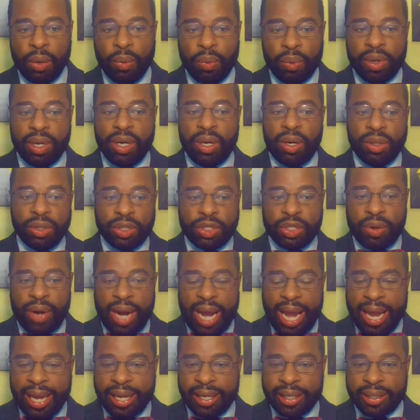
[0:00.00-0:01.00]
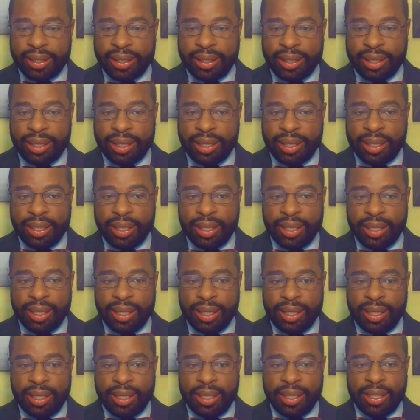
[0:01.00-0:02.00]
We're on track
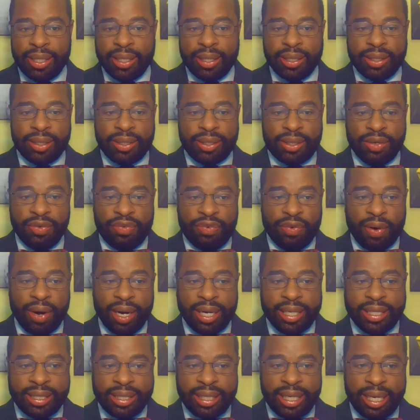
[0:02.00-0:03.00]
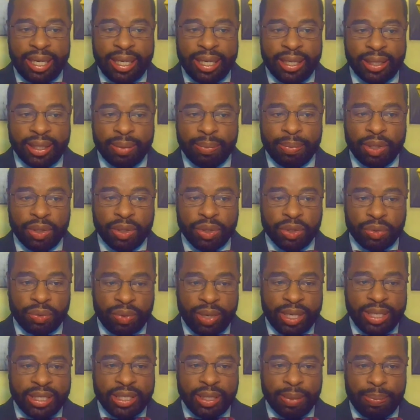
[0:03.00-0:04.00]
to far exceed the most
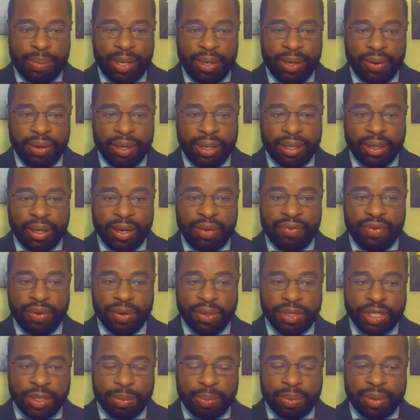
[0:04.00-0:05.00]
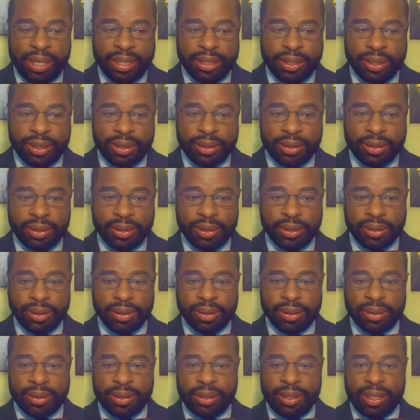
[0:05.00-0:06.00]
recent period of voter suppression
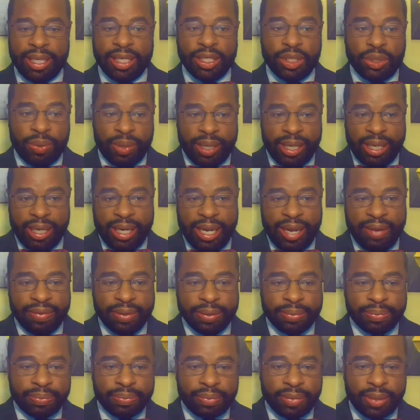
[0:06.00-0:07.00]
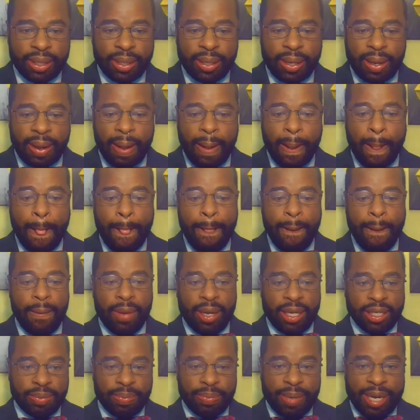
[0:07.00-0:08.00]
in 2011.
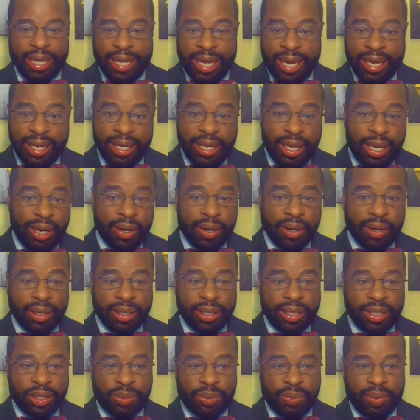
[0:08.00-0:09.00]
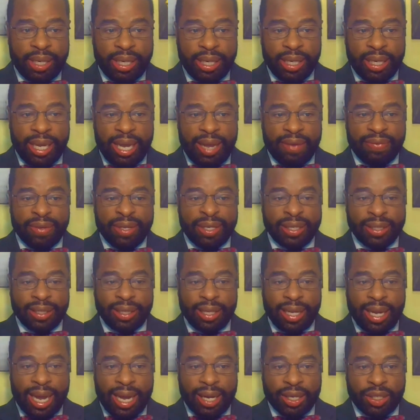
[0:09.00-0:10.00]
Because by that year, in 2011,
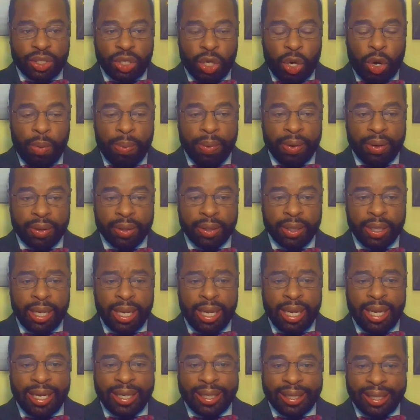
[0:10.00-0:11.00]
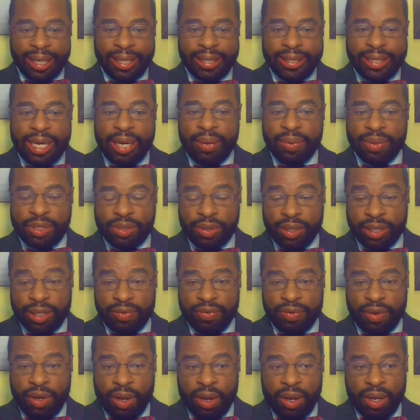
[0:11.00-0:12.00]
October, 19
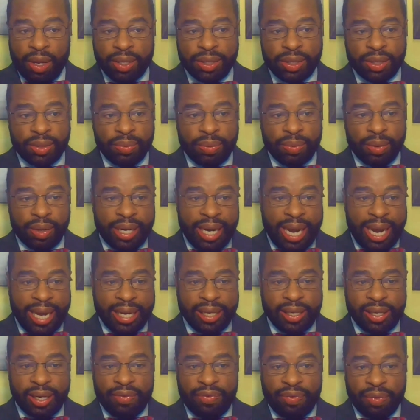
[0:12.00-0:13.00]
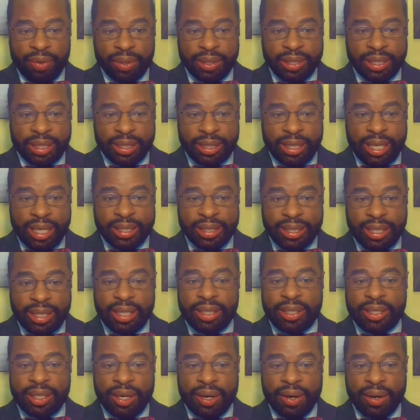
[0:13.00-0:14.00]
restrictive laws were enacted in 14 states. This